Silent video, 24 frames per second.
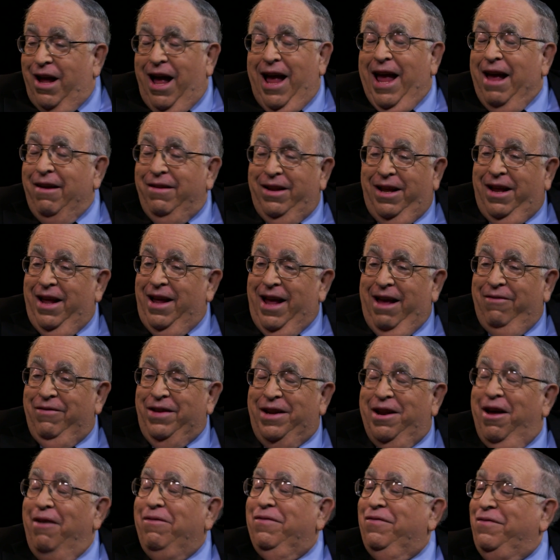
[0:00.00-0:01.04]
have
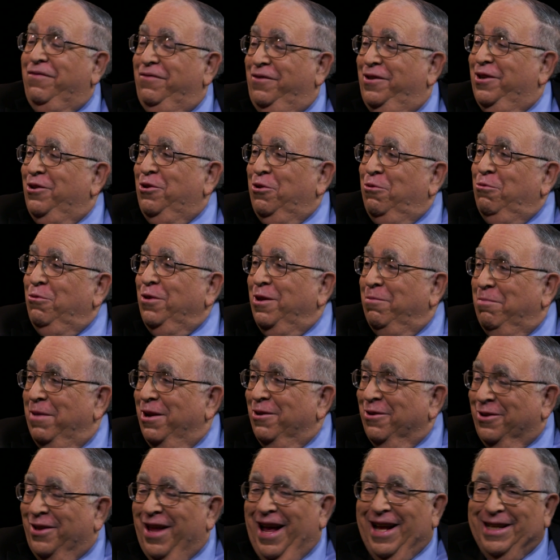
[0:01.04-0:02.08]
enough to do with the
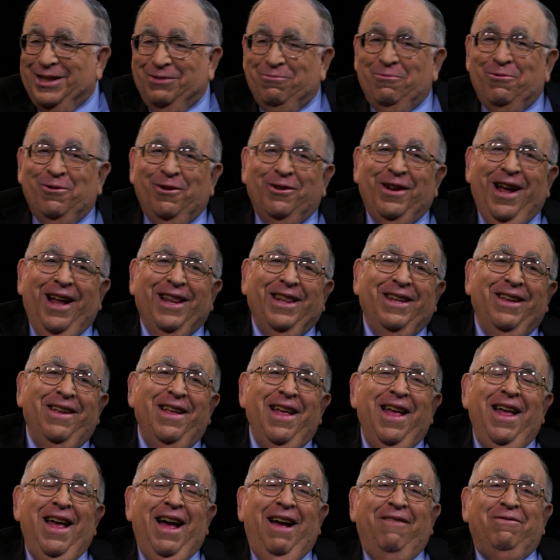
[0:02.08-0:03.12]
middle-class world.
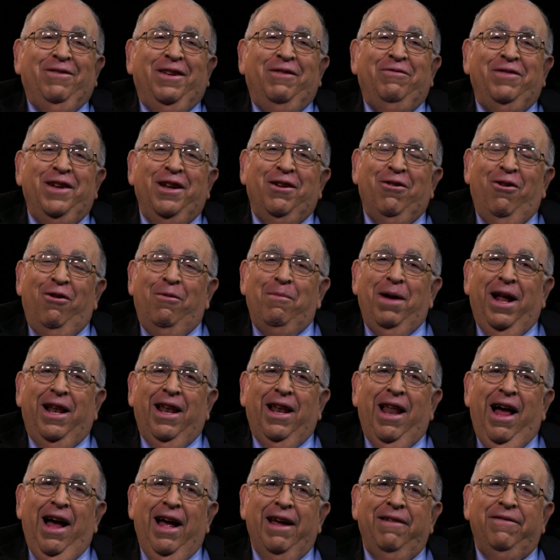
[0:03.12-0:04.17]
I've lived in it all my
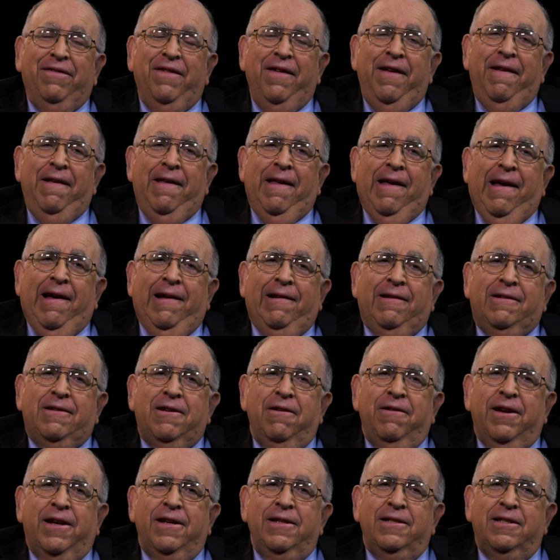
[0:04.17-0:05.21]
life. And so
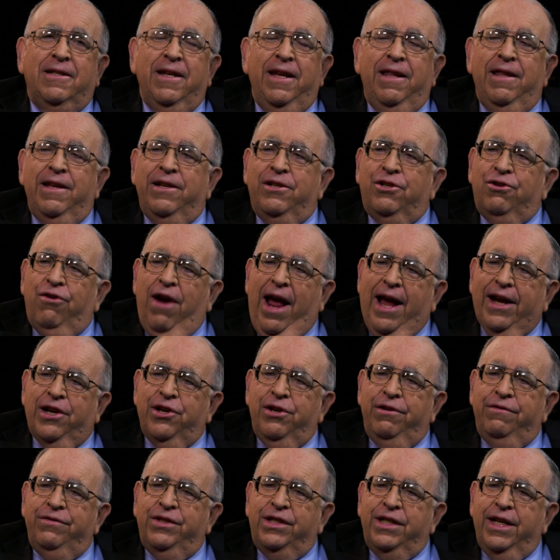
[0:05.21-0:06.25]
you can see the
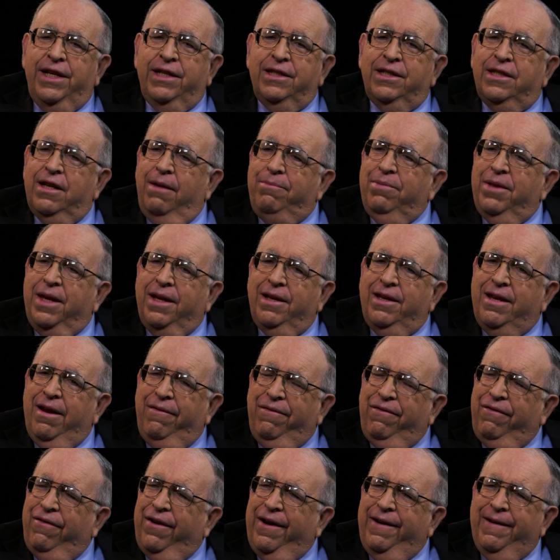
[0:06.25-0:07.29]
attraction of seeing something
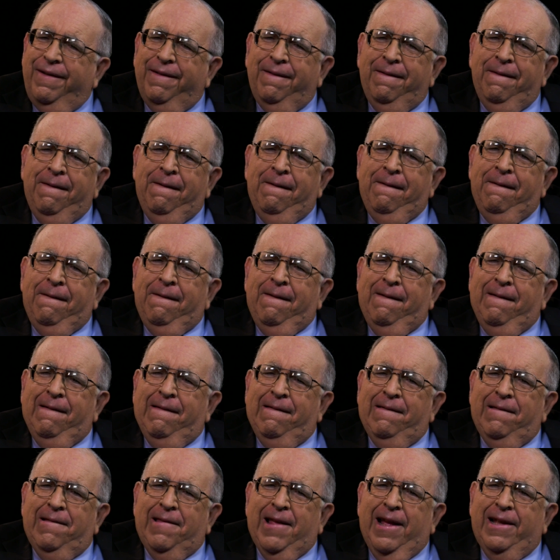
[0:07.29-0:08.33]
different
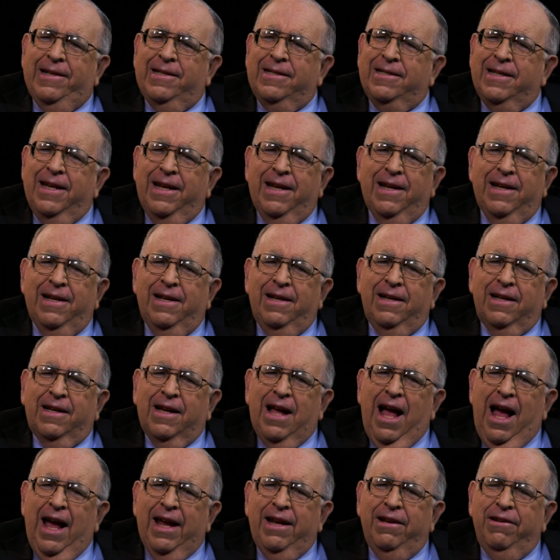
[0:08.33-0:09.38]
and seeing a
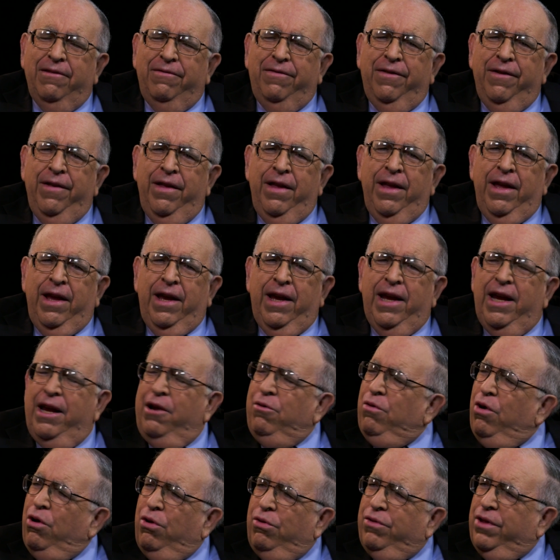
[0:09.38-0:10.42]
kind of
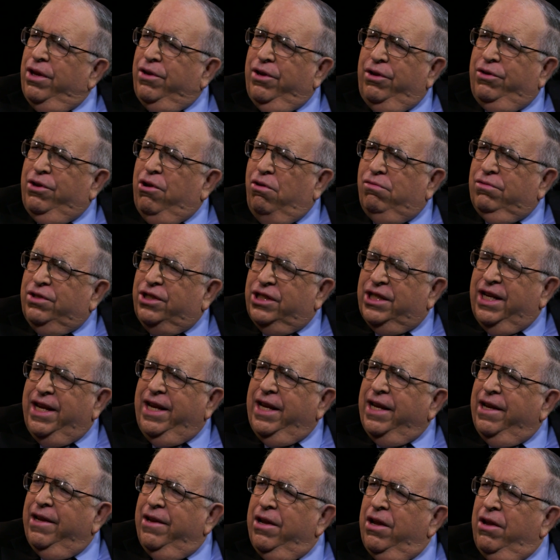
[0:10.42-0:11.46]
hero that you don't
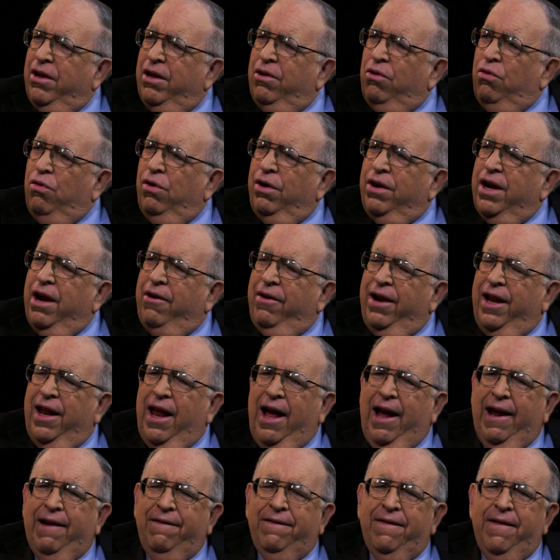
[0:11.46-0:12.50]
see in ordinary
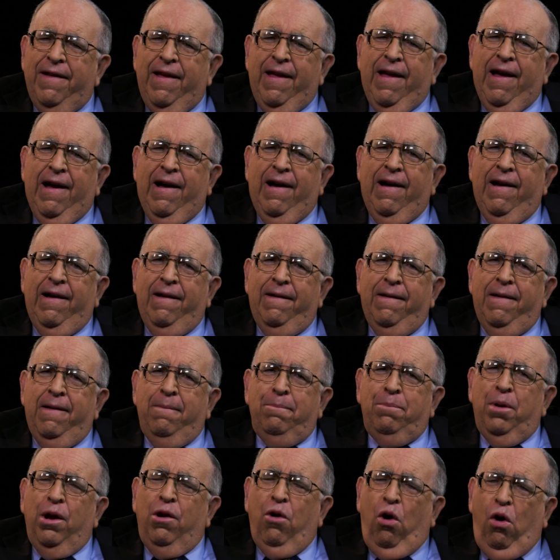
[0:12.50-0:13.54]
life. But
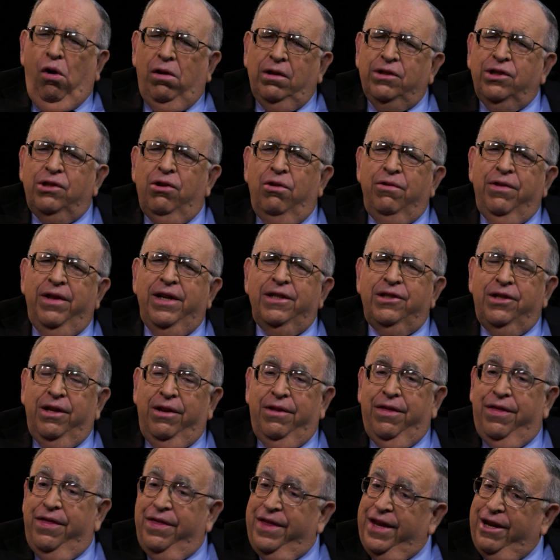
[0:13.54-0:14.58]
also there's a
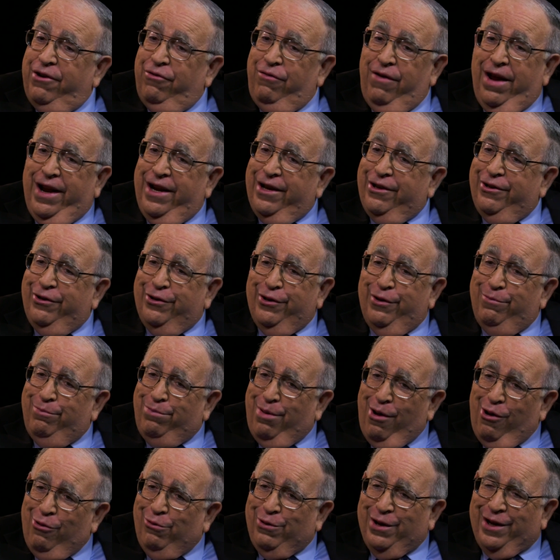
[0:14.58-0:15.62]
theoretical
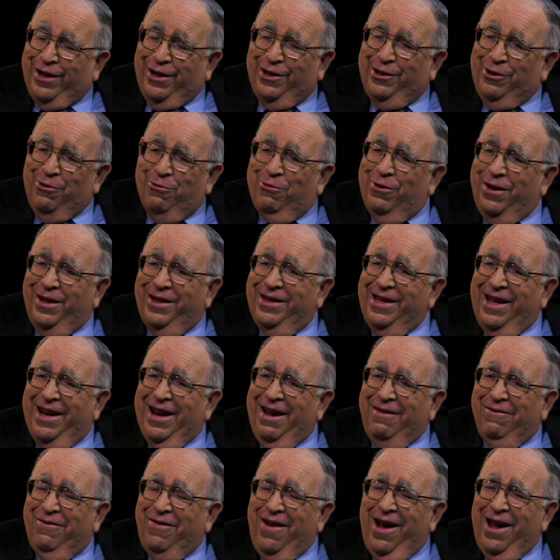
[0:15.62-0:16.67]
component to it that
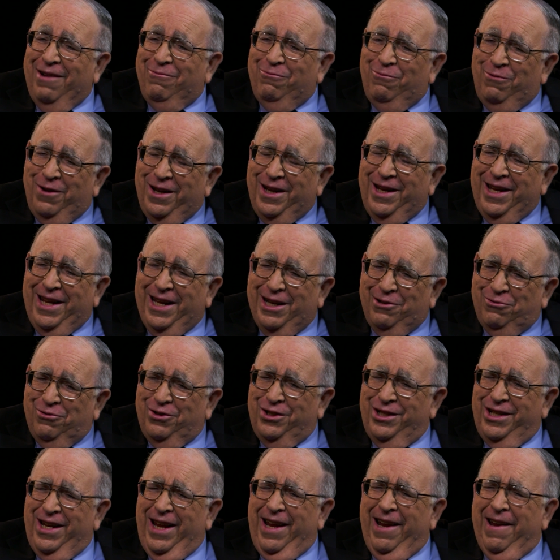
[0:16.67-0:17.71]
I find really
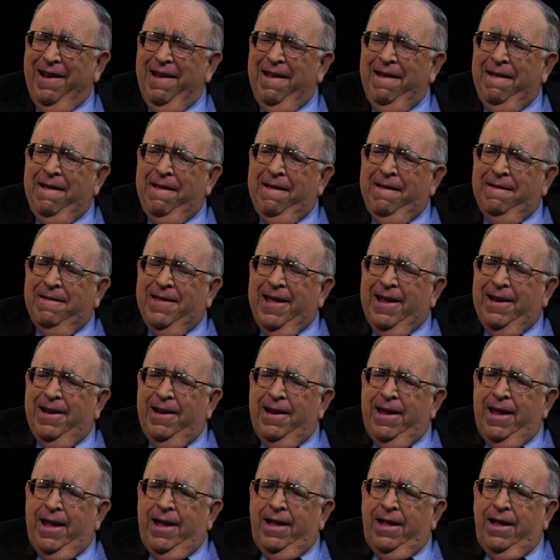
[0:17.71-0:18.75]
interesting, that
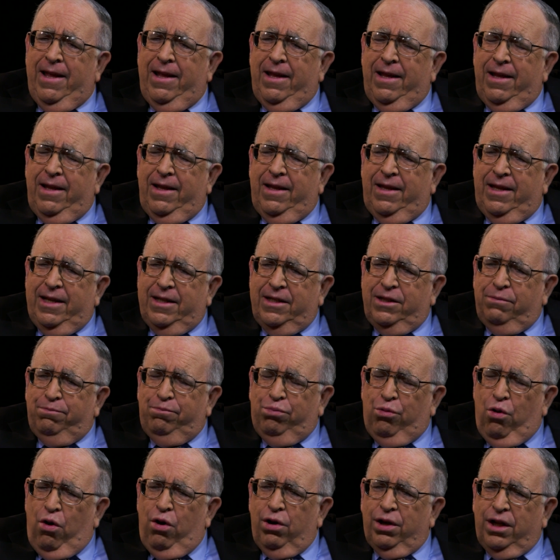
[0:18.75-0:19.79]
this
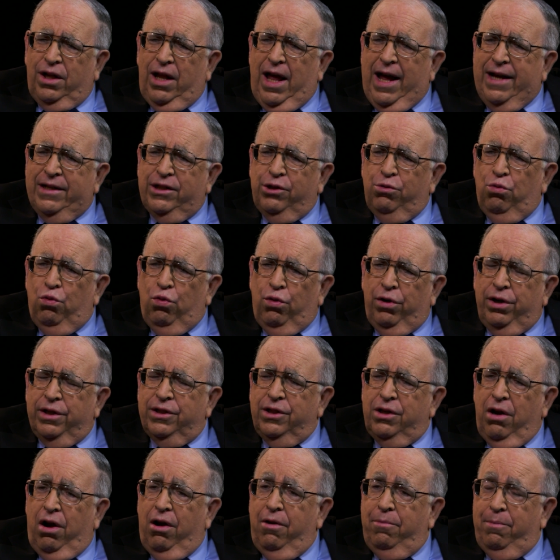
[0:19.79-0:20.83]
broad class of
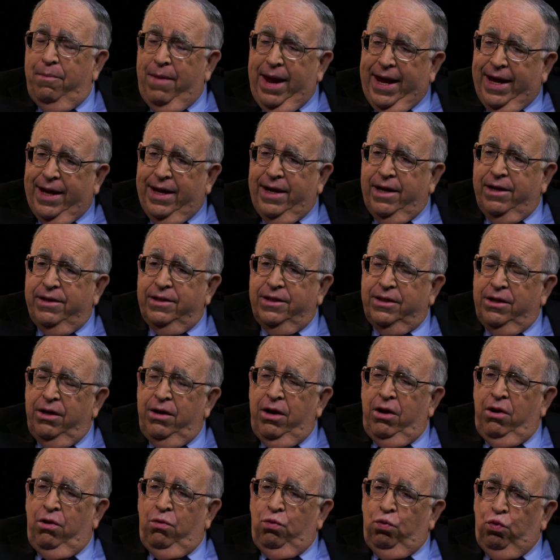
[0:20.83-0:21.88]
works are making us
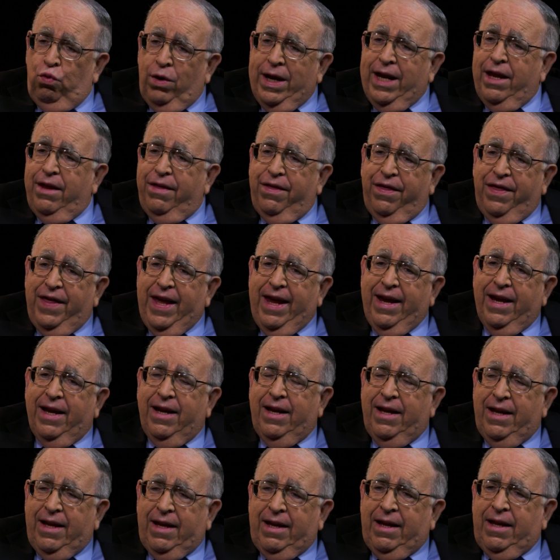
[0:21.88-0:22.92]

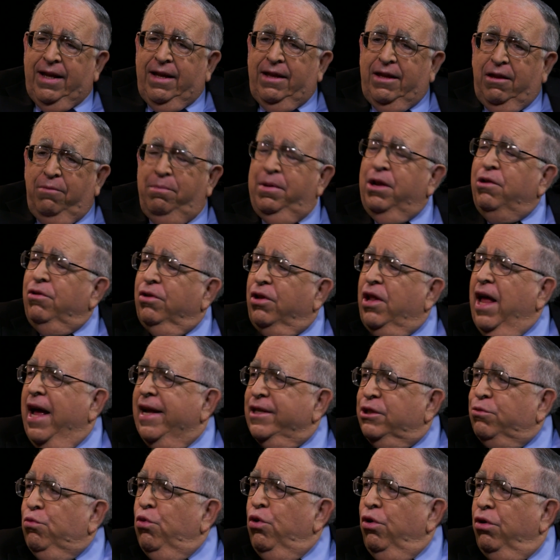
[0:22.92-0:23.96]
rethink the middle
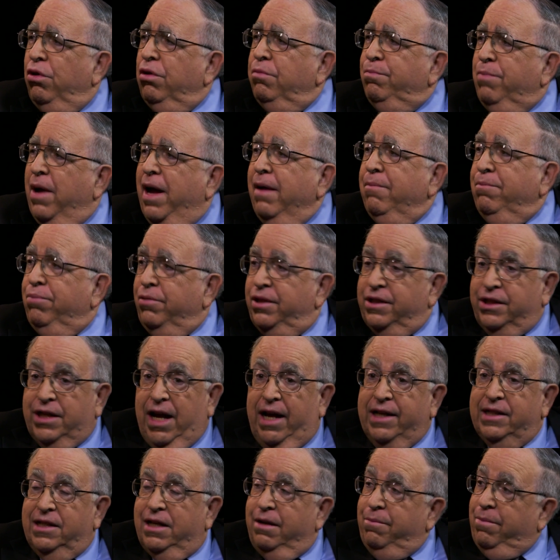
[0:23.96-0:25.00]
class world
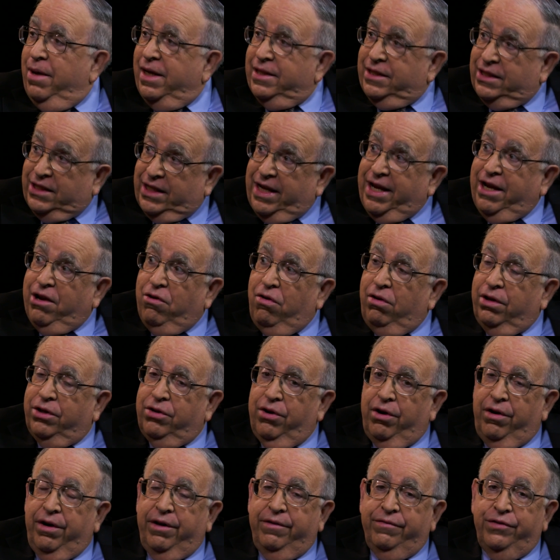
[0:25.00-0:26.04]
precisely by seeing
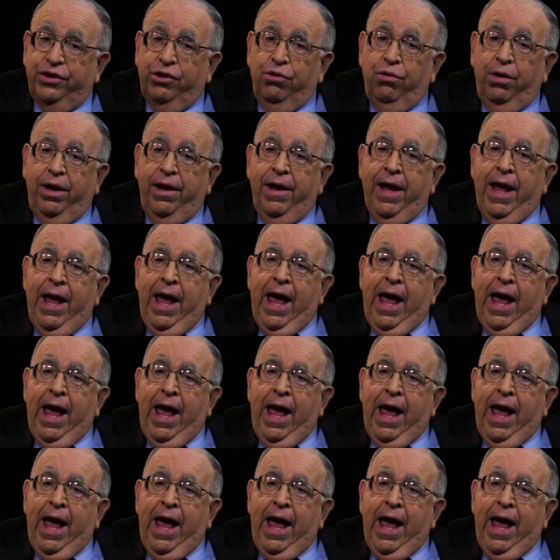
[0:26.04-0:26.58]
alternatives to it.